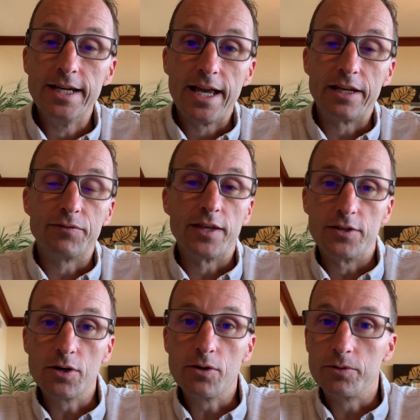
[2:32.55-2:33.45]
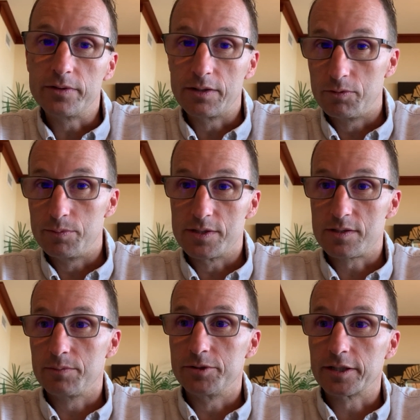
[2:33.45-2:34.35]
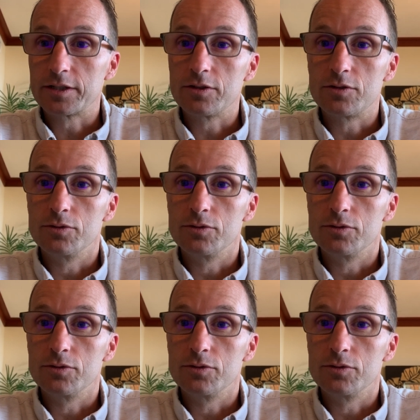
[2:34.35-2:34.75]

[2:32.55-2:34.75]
And if they don't, they would be subject